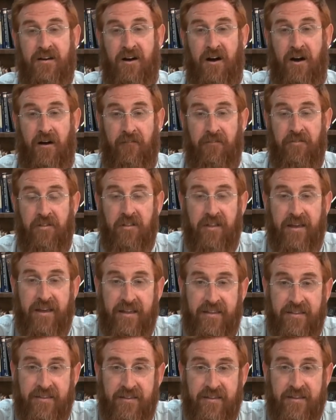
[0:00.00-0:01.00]
of the
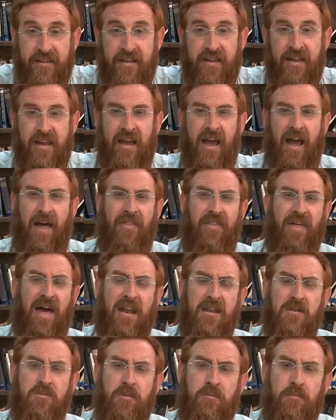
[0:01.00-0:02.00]
land. And
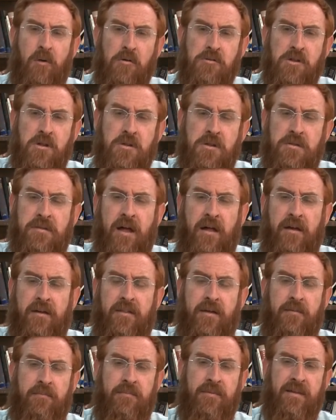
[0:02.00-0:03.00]
that is what Moses was telling
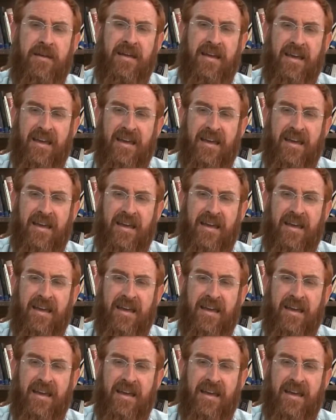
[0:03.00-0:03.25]
them.